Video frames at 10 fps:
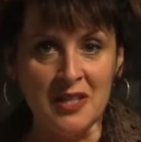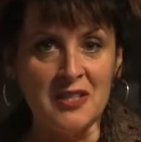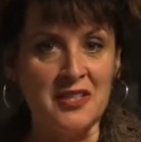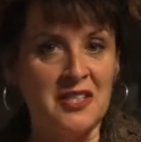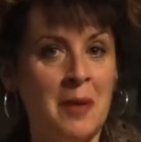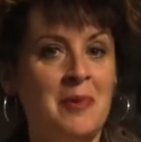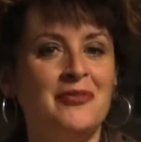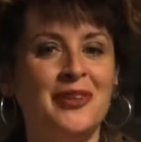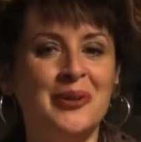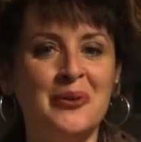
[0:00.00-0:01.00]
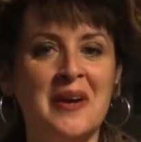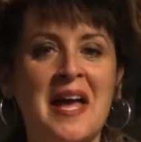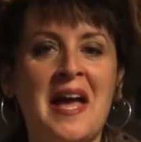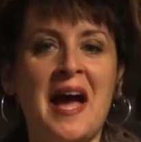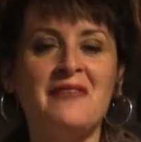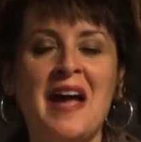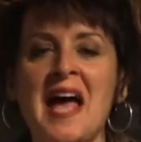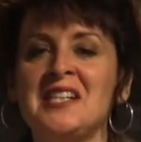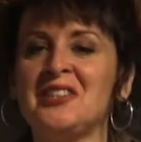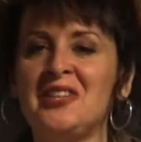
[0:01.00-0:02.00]
Some of you have
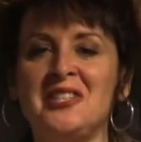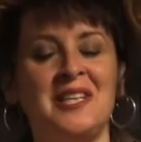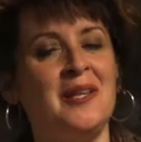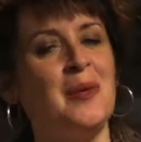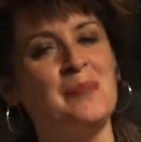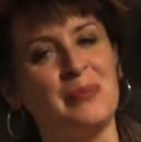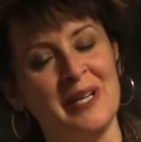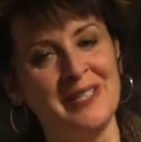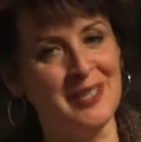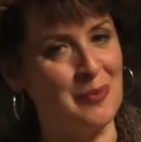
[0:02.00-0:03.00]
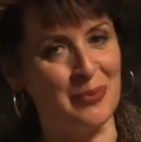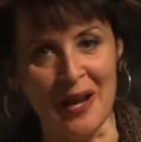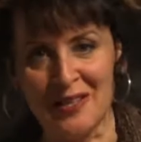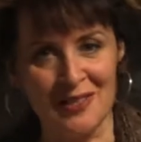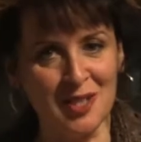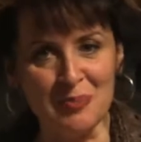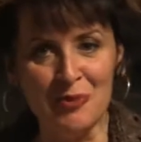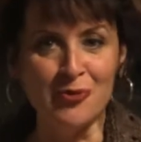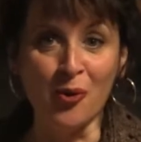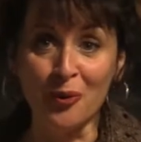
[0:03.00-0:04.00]
asked to see the printing presses
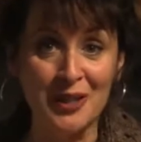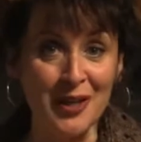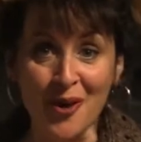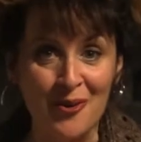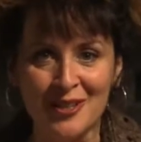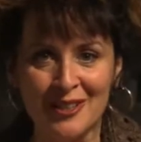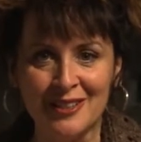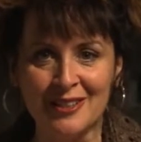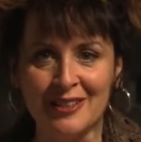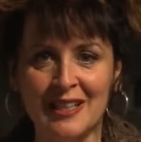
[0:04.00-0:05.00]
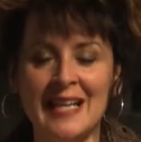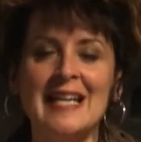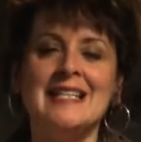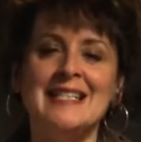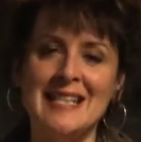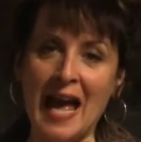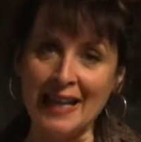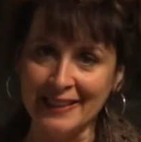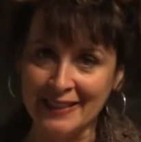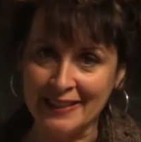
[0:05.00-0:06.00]
before we go.
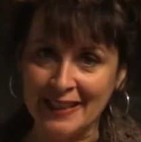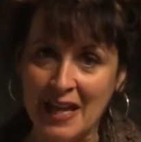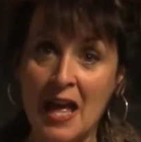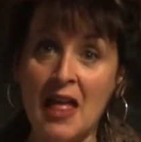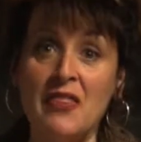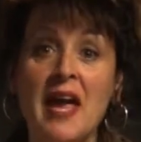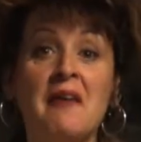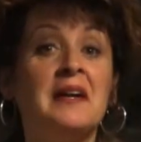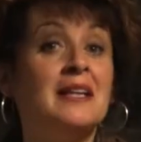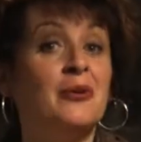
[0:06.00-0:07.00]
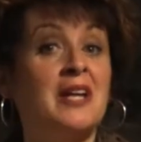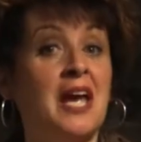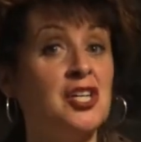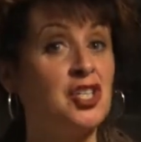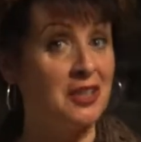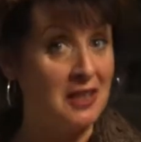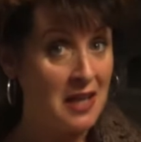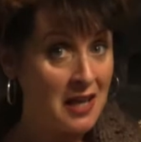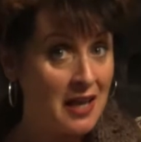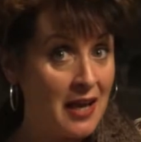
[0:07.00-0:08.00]
Sadly, they are at a location
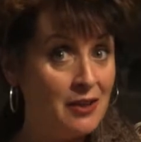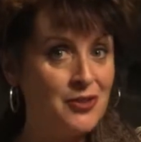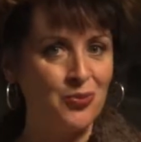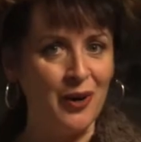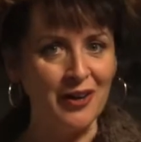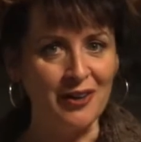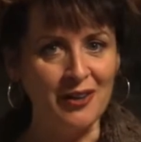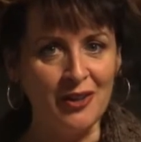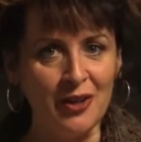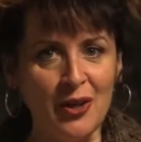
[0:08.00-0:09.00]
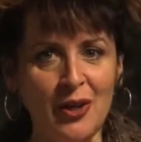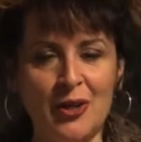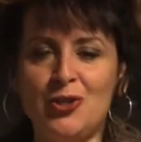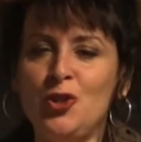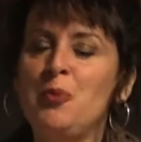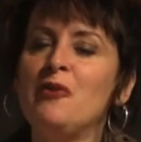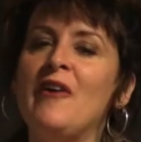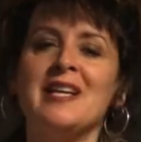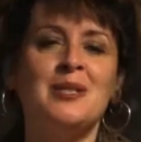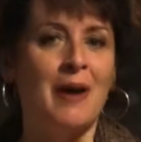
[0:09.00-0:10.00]
elsewhere,
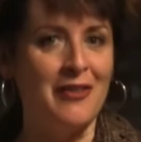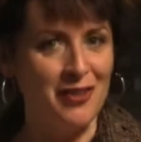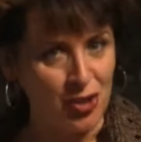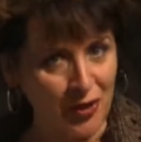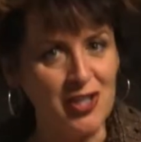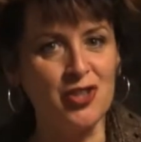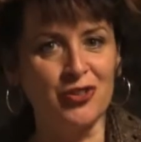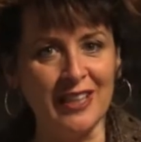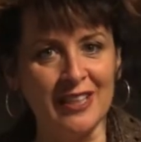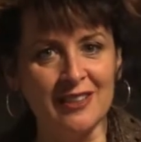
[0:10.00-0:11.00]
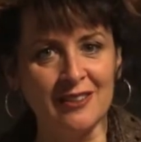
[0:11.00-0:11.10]
supervised by the Treasury.